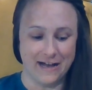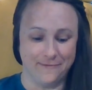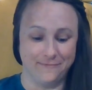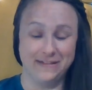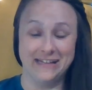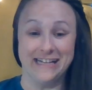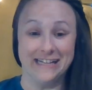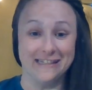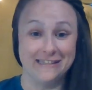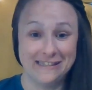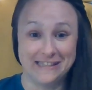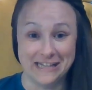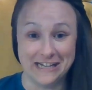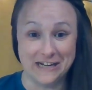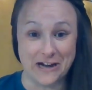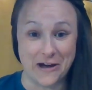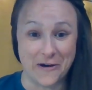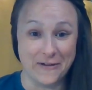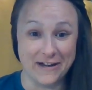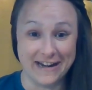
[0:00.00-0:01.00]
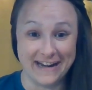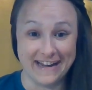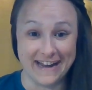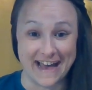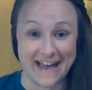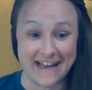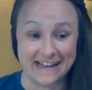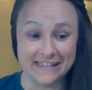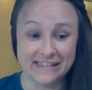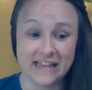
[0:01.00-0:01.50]
needs to know what it
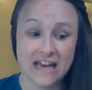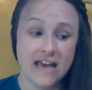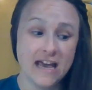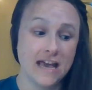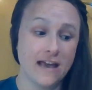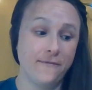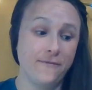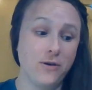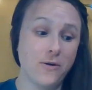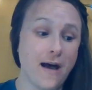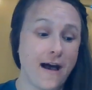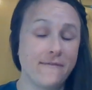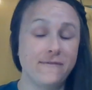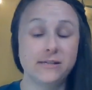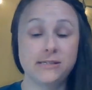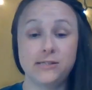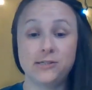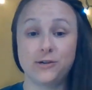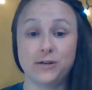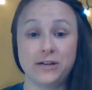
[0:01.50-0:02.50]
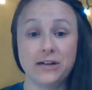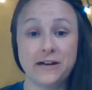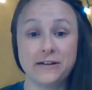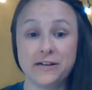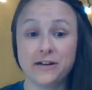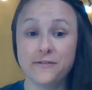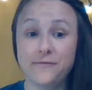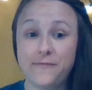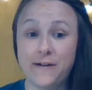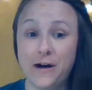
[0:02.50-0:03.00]
is. If you have it stored on
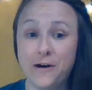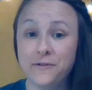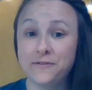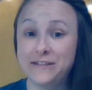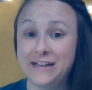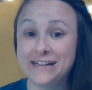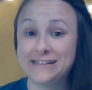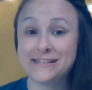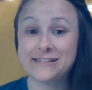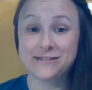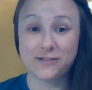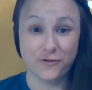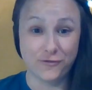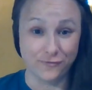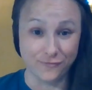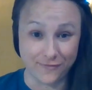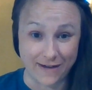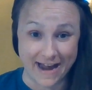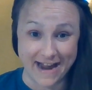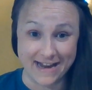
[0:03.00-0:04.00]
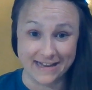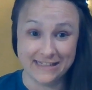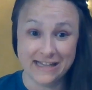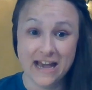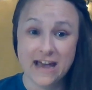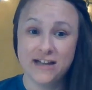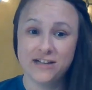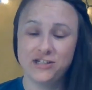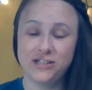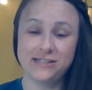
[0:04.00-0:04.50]
your phone, that's great.
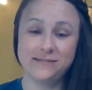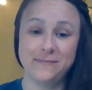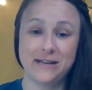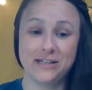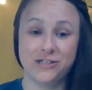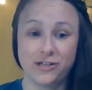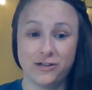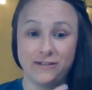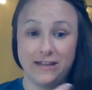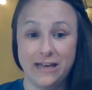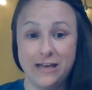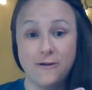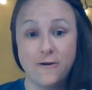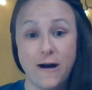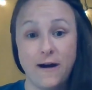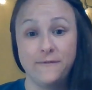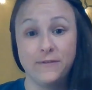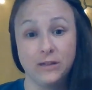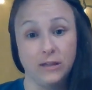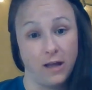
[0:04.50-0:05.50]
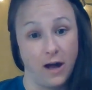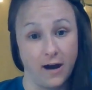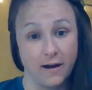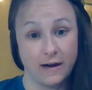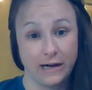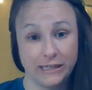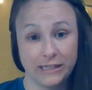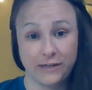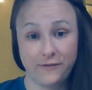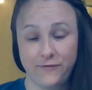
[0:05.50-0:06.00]
Just make sure that you have a
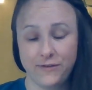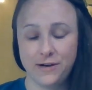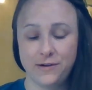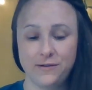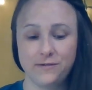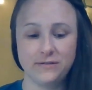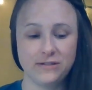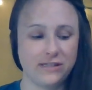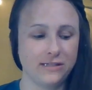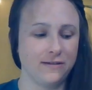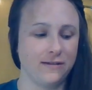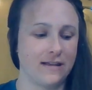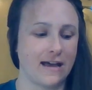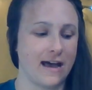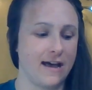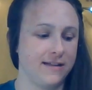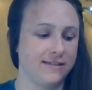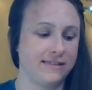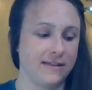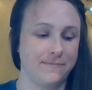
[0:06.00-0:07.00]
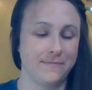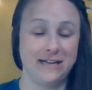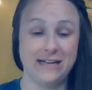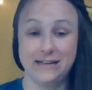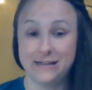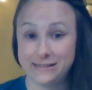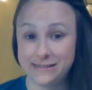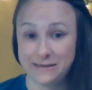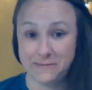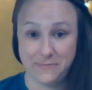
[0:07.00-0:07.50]
lock on your phone so that somebody
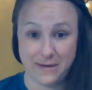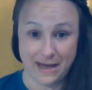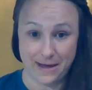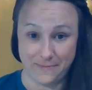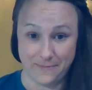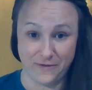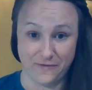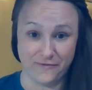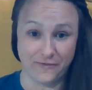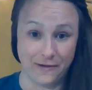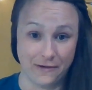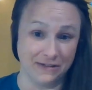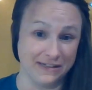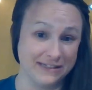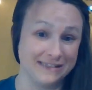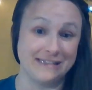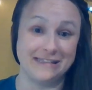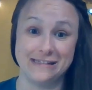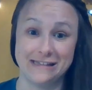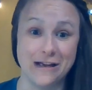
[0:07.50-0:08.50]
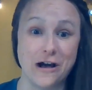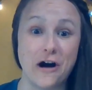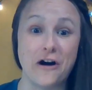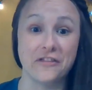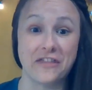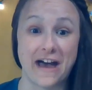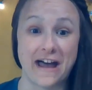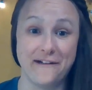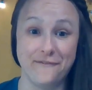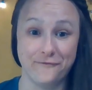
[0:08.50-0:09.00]
doesn't pick up your phone and see all
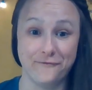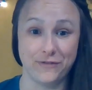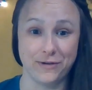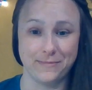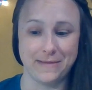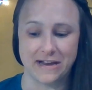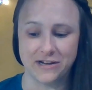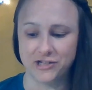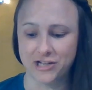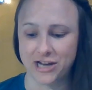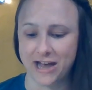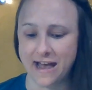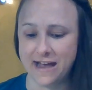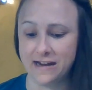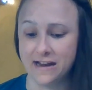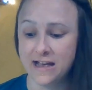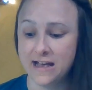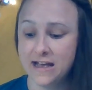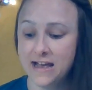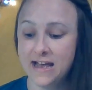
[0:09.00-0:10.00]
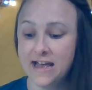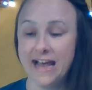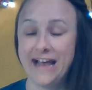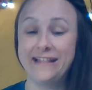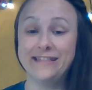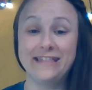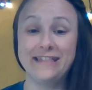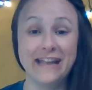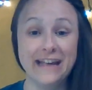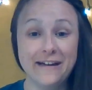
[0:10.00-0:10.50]
that information.
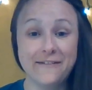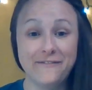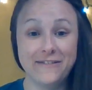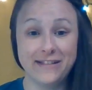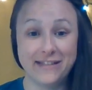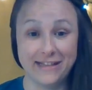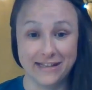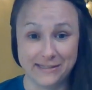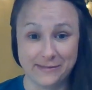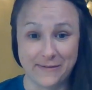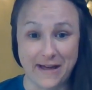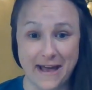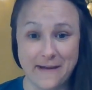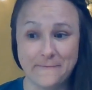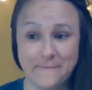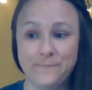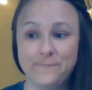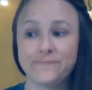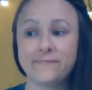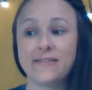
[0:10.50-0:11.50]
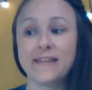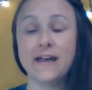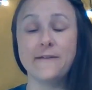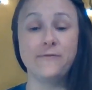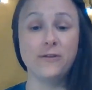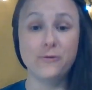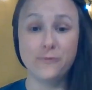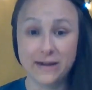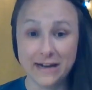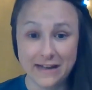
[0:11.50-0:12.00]
And think of it this way. If
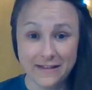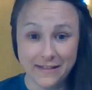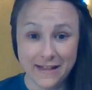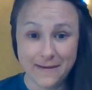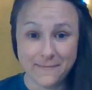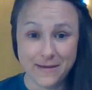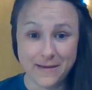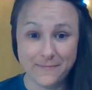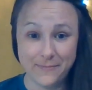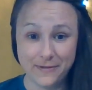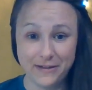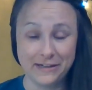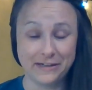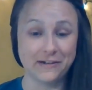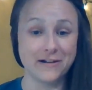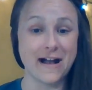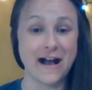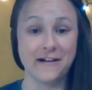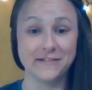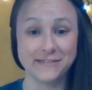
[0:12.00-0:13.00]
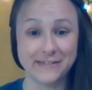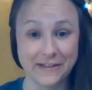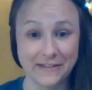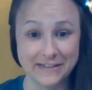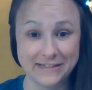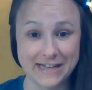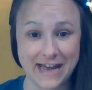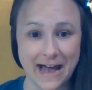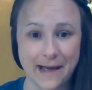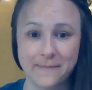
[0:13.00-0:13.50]
you wouldn't let people in your house all
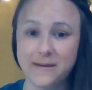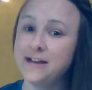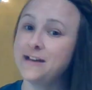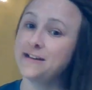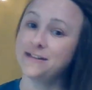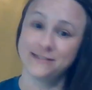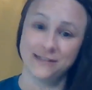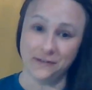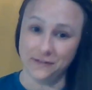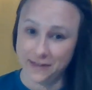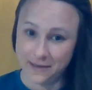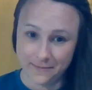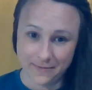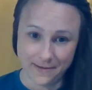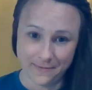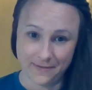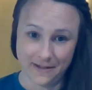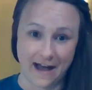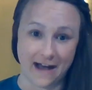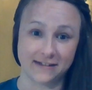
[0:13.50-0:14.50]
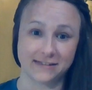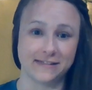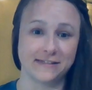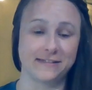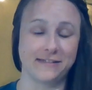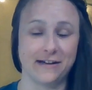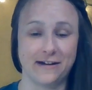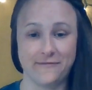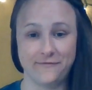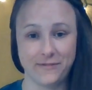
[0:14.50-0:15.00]
the time, don't let people
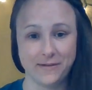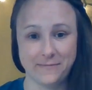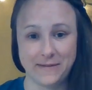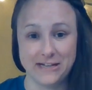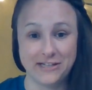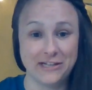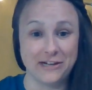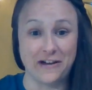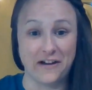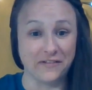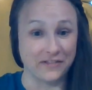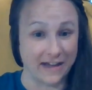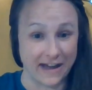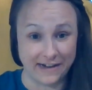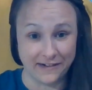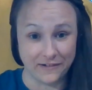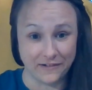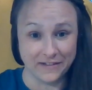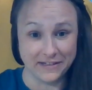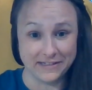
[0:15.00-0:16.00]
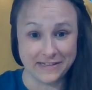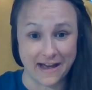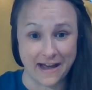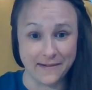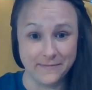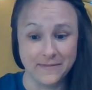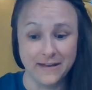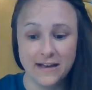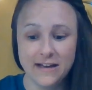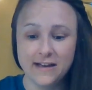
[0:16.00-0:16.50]
access your information online all the
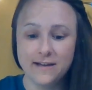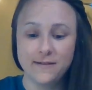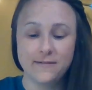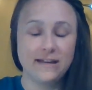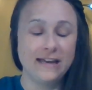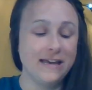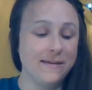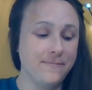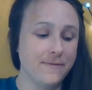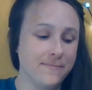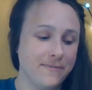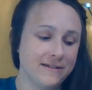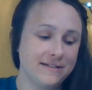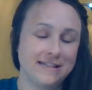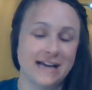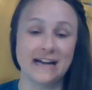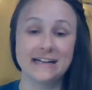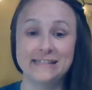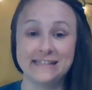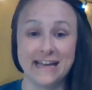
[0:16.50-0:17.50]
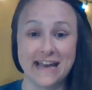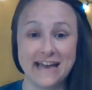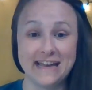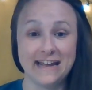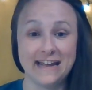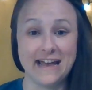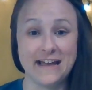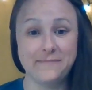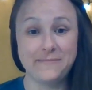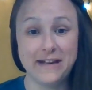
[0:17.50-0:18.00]
time. Keep it
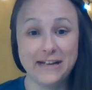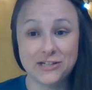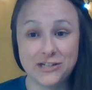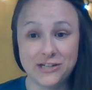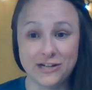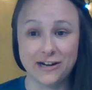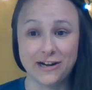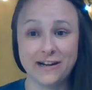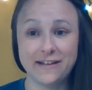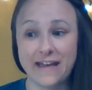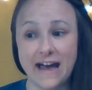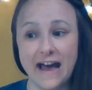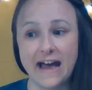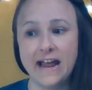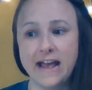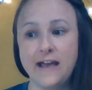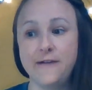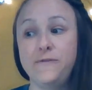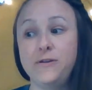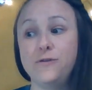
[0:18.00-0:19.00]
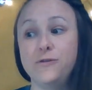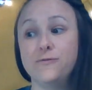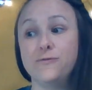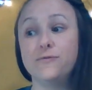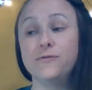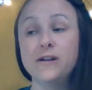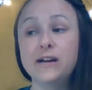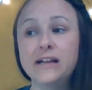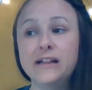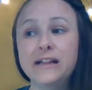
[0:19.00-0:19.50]
protected and make sure that if you
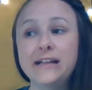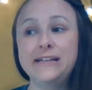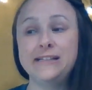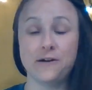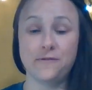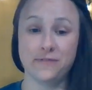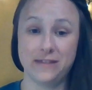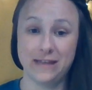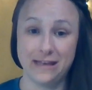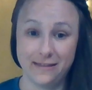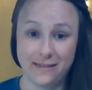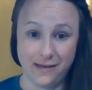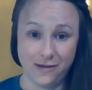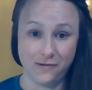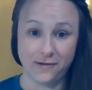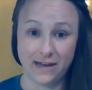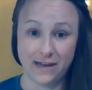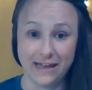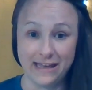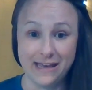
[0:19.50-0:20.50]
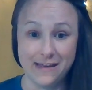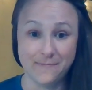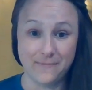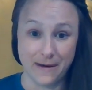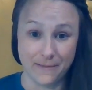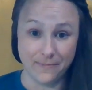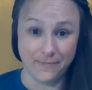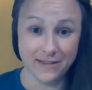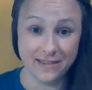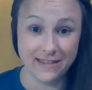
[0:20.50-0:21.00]
really don't think that you can keep
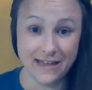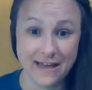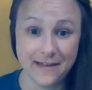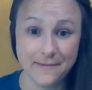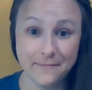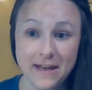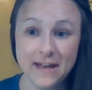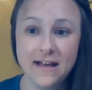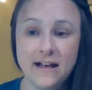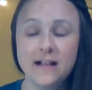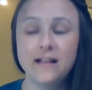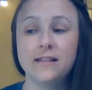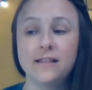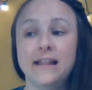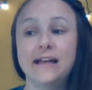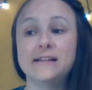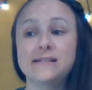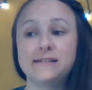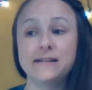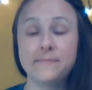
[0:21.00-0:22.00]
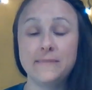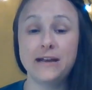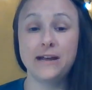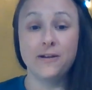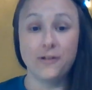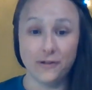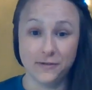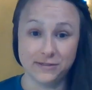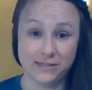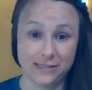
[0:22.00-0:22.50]
up with them, let somebody
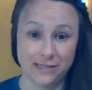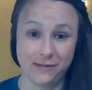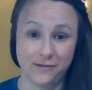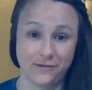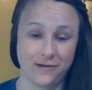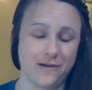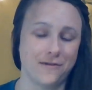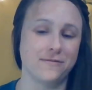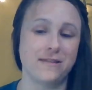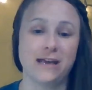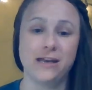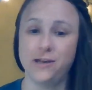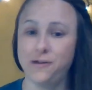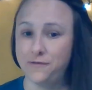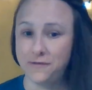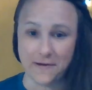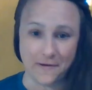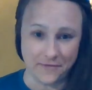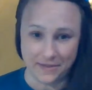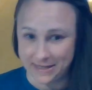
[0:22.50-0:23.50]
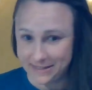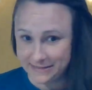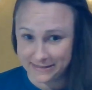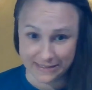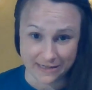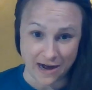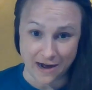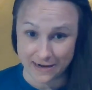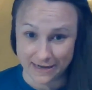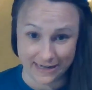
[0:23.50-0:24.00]
close to you know that's
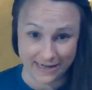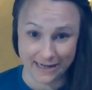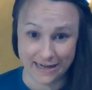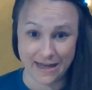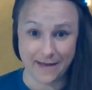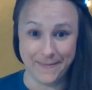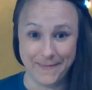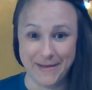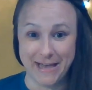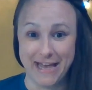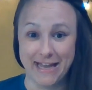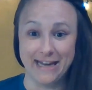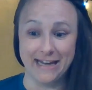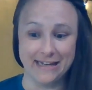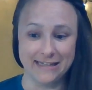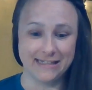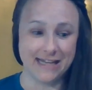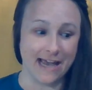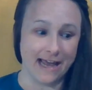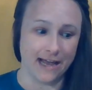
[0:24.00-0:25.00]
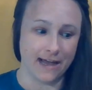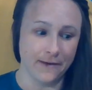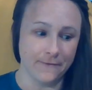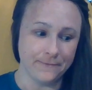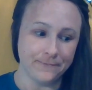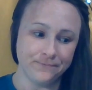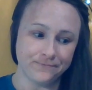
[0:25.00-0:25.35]
not going to come in and take